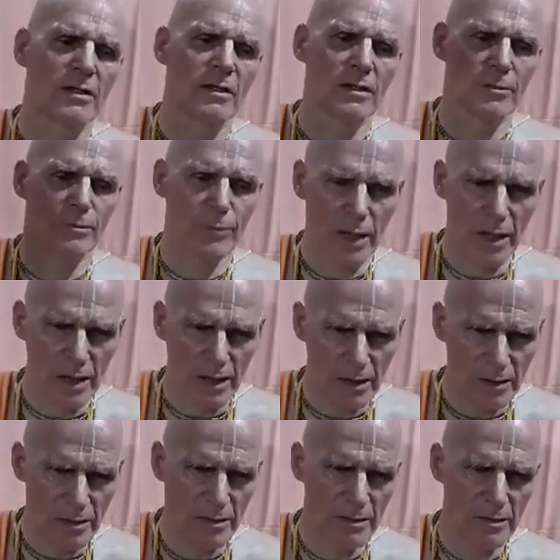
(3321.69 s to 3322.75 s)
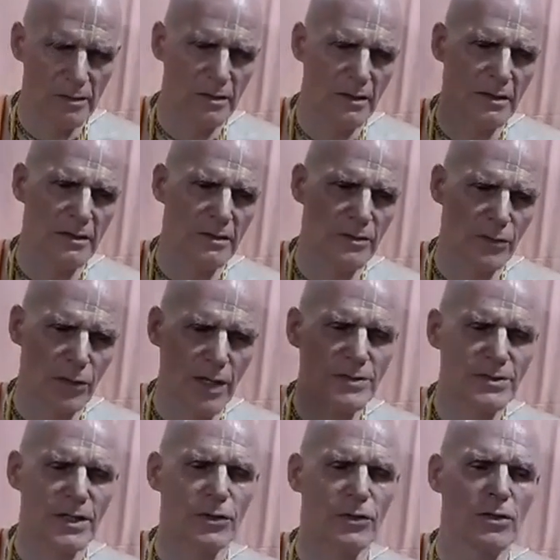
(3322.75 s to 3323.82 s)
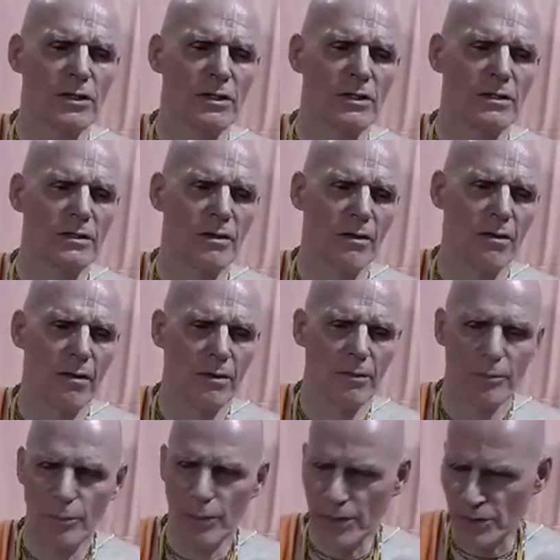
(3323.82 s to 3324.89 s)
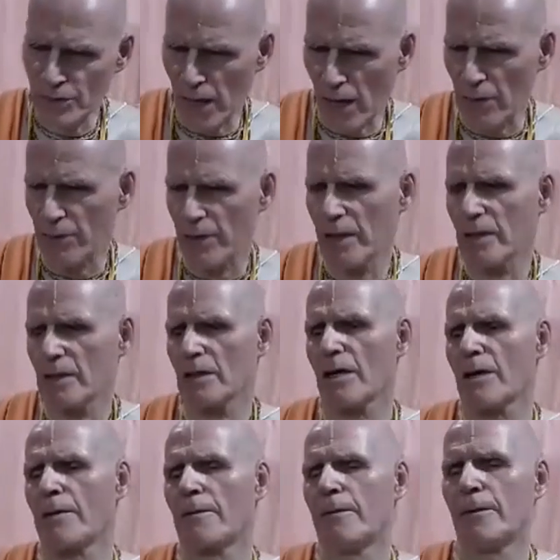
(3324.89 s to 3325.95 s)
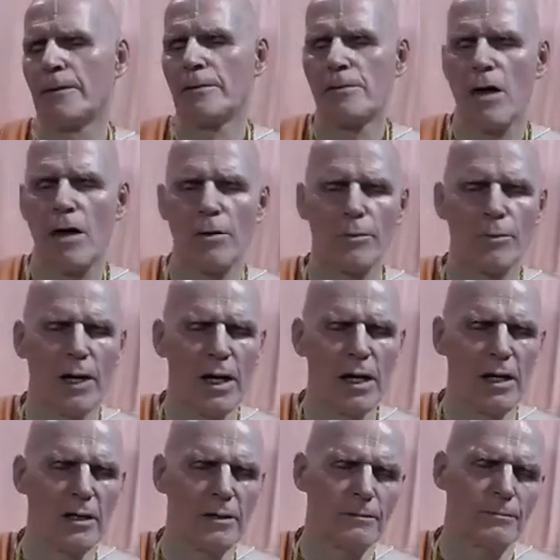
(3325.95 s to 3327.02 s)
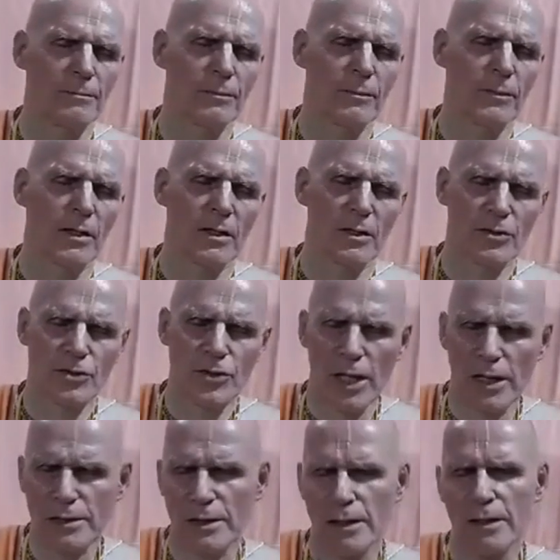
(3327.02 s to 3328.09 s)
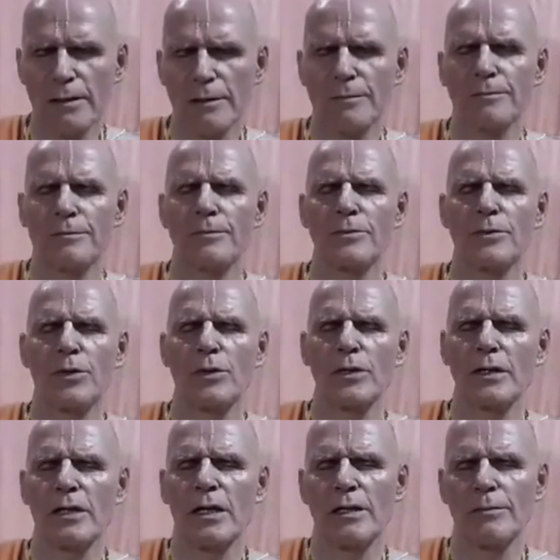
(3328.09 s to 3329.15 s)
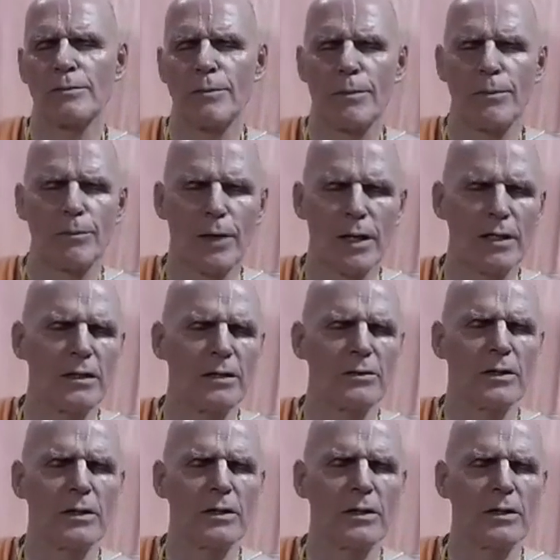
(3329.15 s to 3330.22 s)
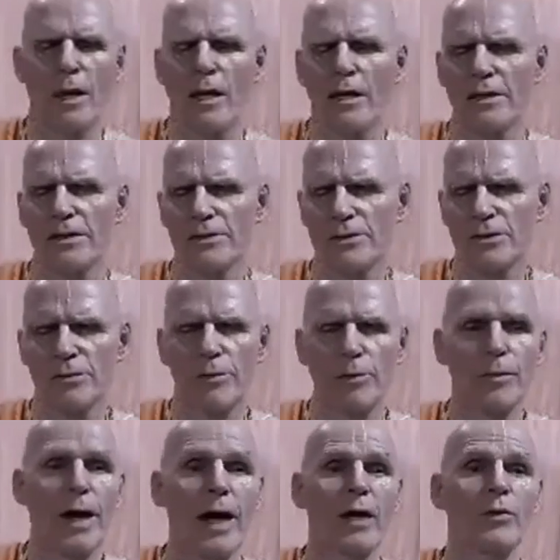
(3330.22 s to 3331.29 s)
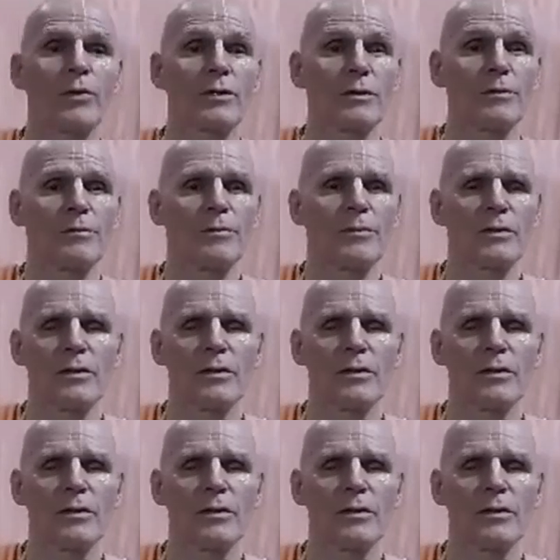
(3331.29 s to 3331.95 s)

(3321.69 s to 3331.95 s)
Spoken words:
by rising early, by showering, by chanting the holy name, by hearing Srimad Bhagavatam,